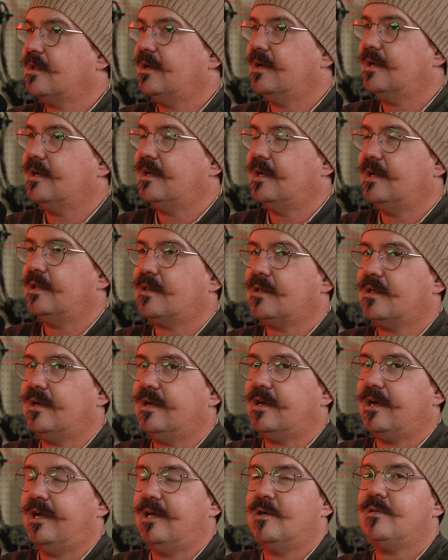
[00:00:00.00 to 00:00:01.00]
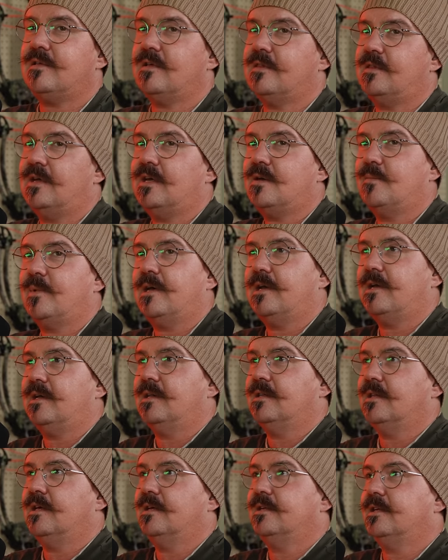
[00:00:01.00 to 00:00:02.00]
like it's like I used to think about it
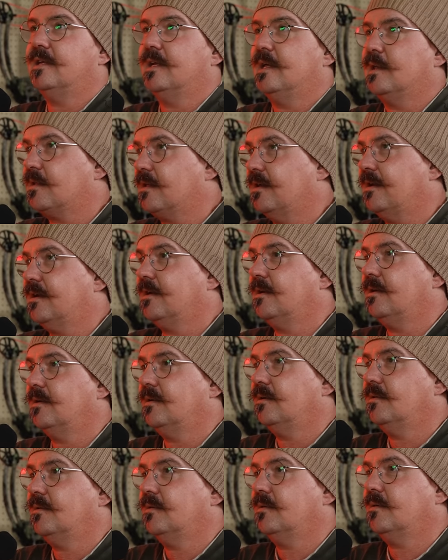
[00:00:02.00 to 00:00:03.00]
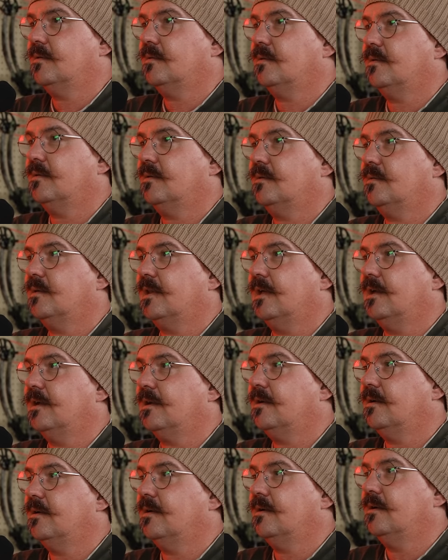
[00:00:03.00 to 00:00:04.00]
in London as like a
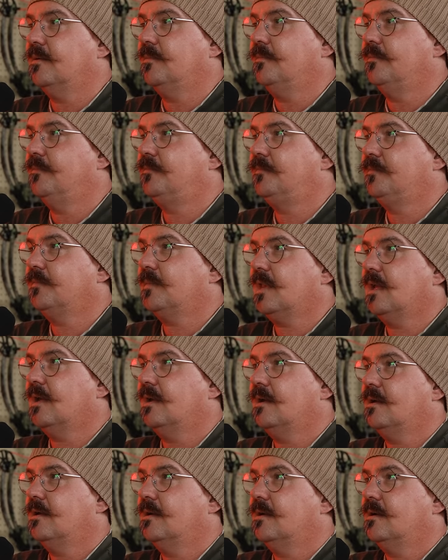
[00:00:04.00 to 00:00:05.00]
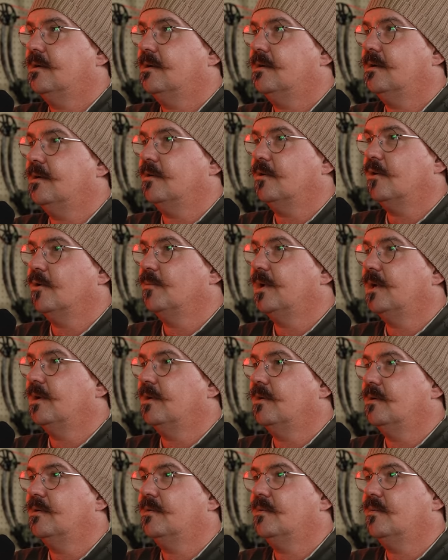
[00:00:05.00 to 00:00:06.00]
like um an
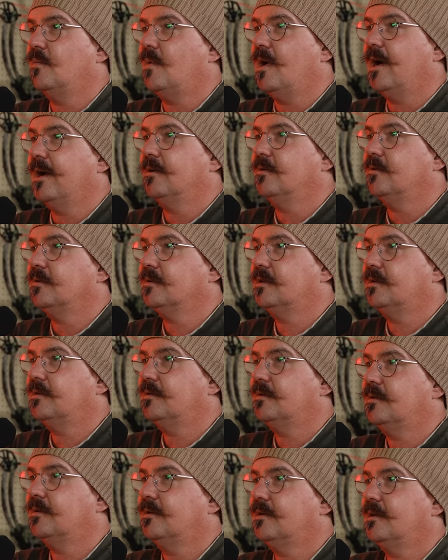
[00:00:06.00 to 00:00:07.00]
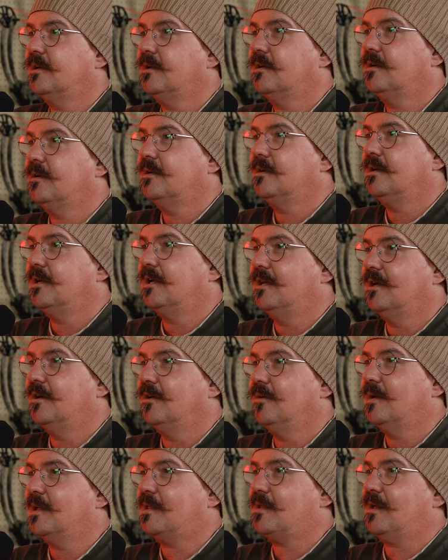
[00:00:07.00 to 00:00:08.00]
urban wild. You
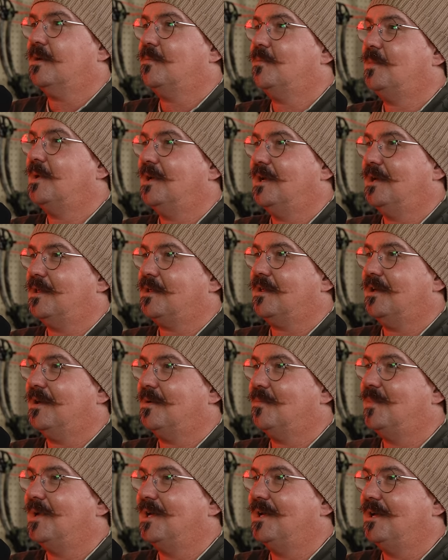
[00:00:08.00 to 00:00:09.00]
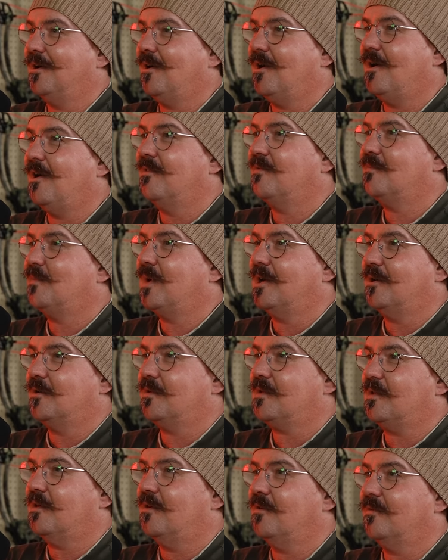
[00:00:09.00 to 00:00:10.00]
know, it's like it's like being off by
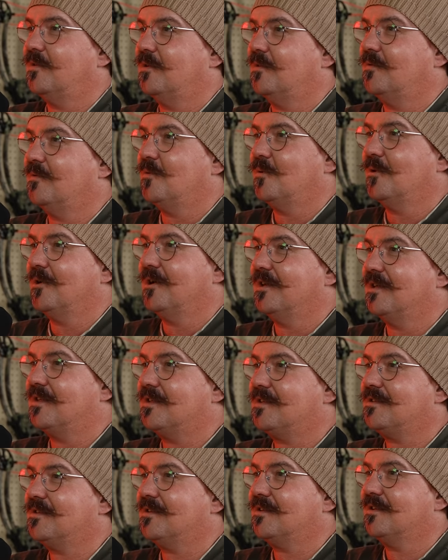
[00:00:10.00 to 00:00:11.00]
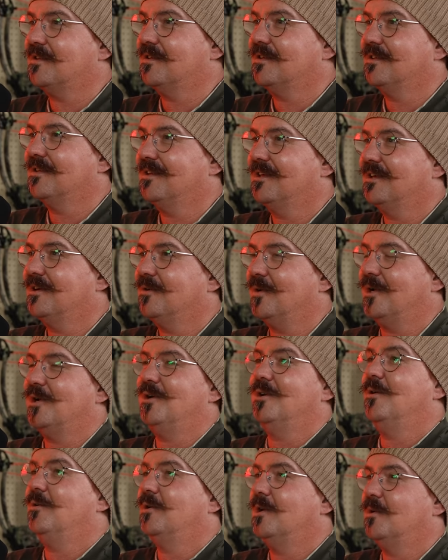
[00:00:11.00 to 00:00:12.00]
yourself in a forest where you
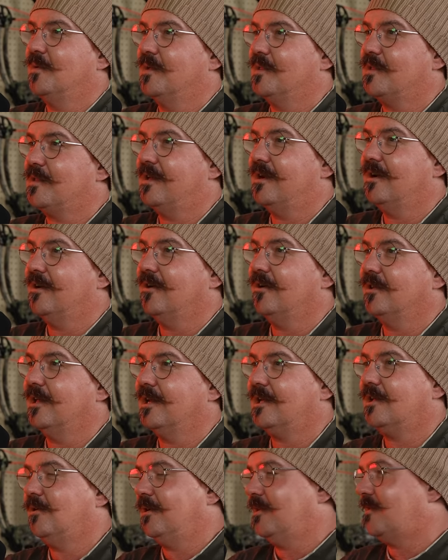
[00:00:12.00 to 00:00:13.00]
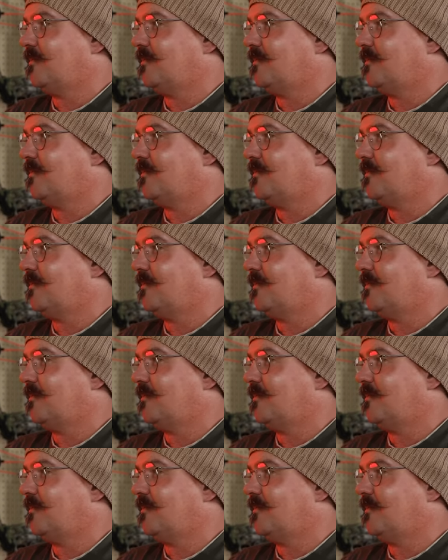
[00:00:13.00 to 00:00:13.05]
know no one's there and like you could